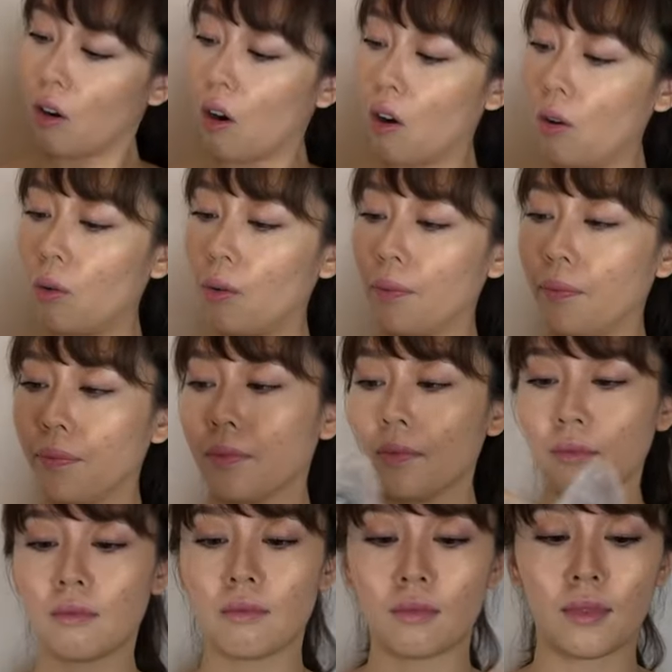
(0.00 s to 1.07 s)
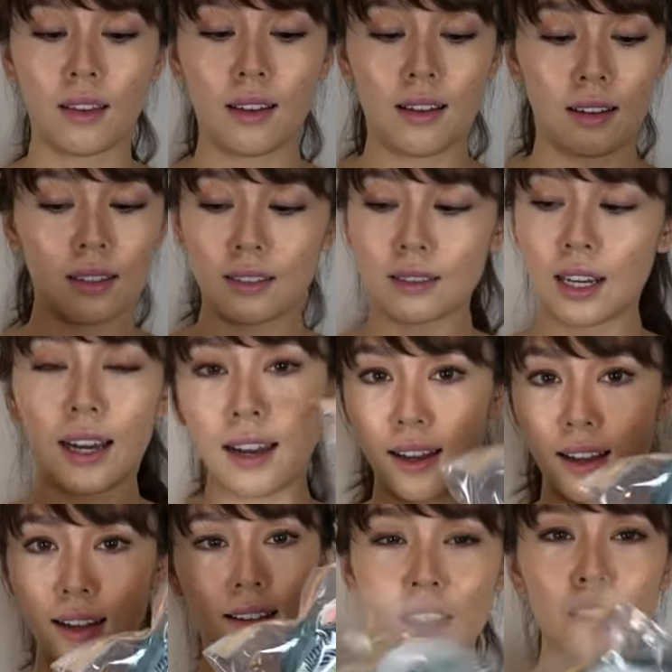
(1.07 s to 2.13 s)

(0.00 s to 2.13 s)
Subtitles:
Oh. Ta-da!